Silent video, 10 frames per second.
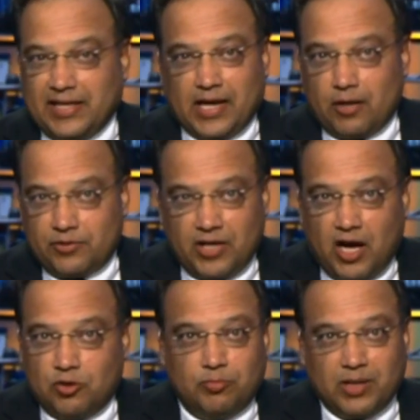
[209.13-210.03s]
And I take
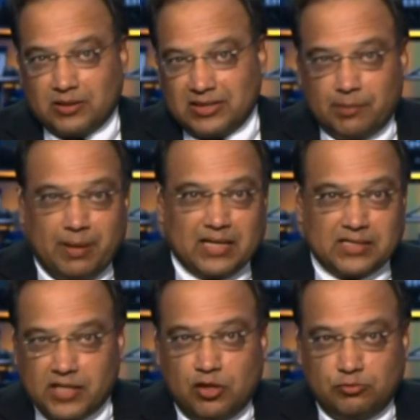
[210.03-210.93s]
out Yahoo because in
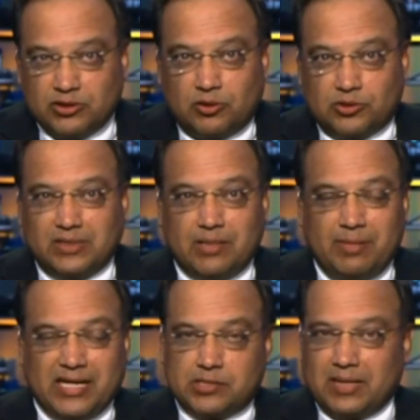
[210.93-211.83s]
the past, Yahoo was
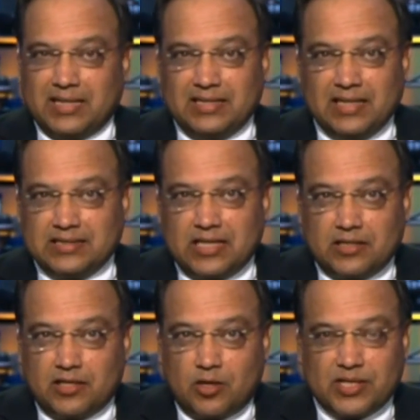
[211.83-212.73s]
also in the mix. But I
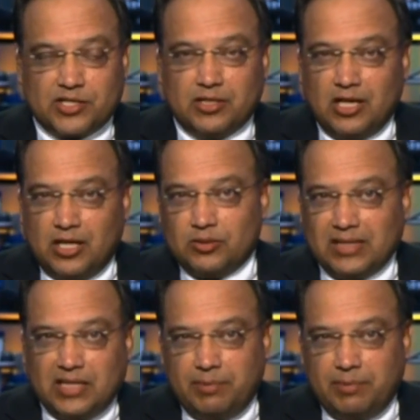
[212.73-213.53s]
think that's out of the question.